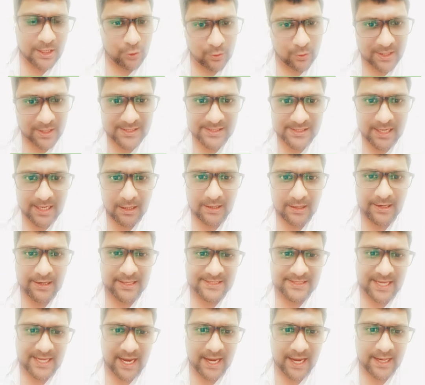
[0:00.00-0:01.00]
You can still
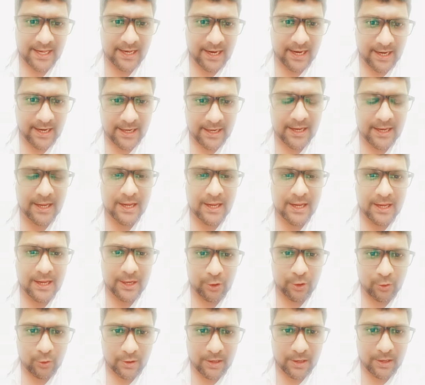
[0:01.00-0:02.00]
design and
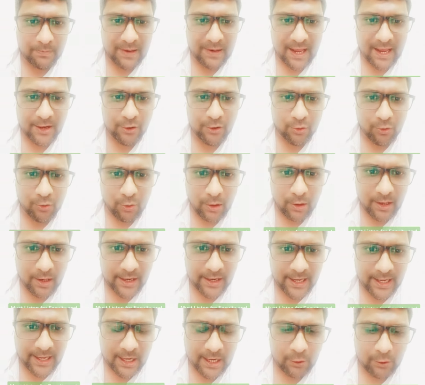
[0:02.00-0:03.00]
you can plan your own
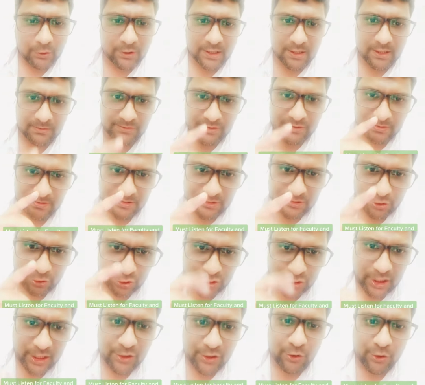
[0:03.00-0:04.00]
learning outcomes.
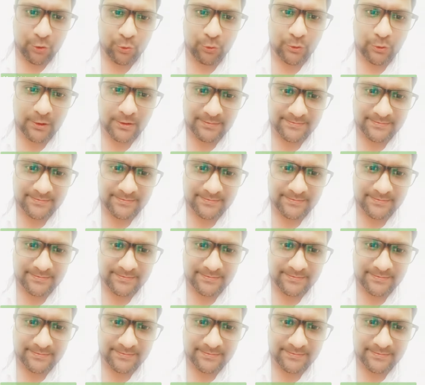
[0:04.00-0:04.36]
So stay tuned.